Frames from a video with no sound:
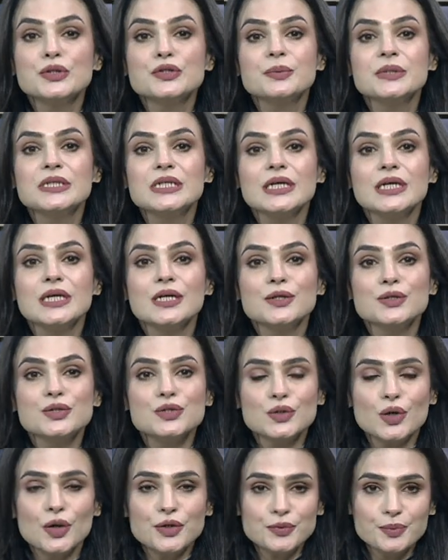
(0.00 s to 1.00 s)
I'm going to be
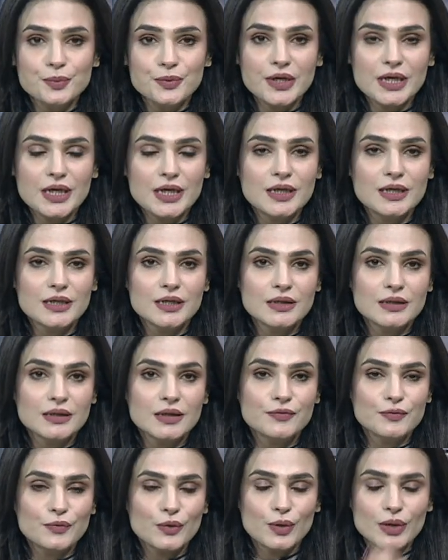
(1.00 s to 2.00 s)
taking a short break
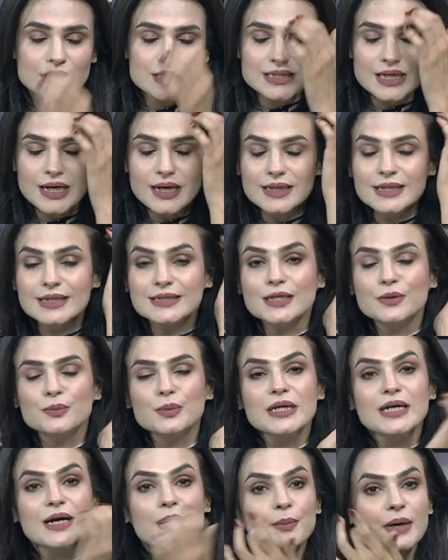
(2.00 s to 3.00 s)
for
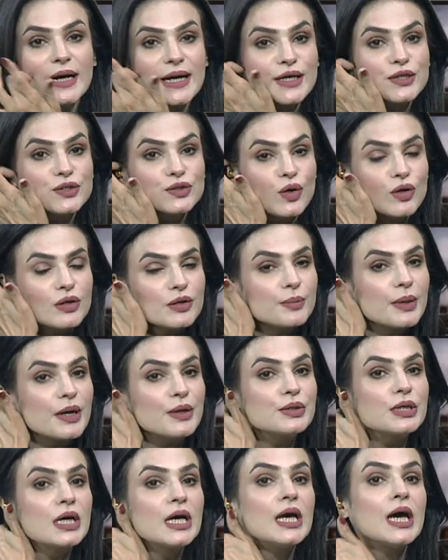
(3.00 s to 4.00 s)
Ahsaan, and then we'll come back and
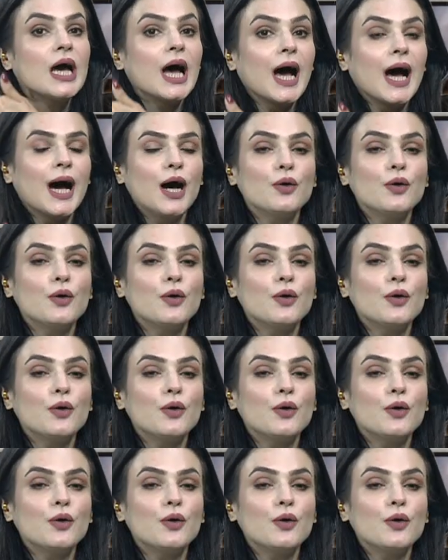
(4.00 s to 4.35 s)
talk about